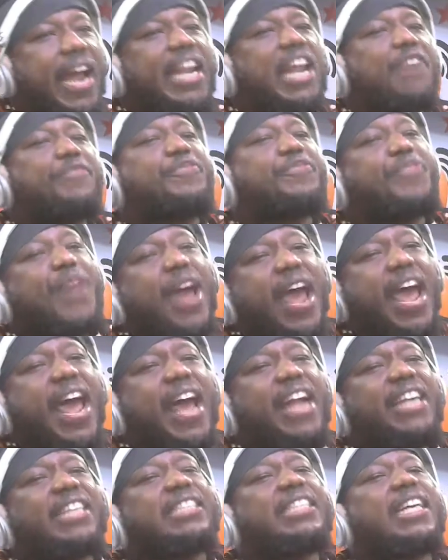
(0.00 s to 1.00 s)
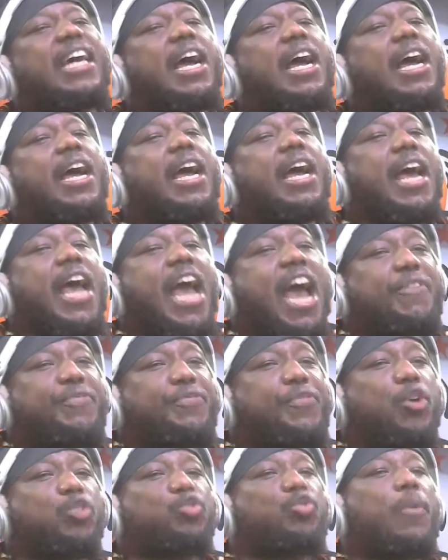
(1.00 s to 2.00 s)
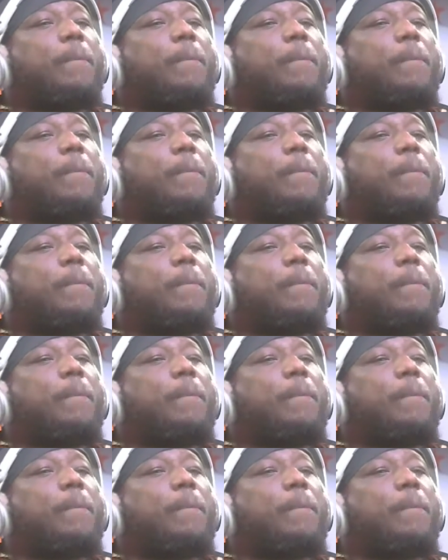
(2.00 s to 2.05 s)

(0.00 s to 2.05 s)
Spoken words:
and a failed effort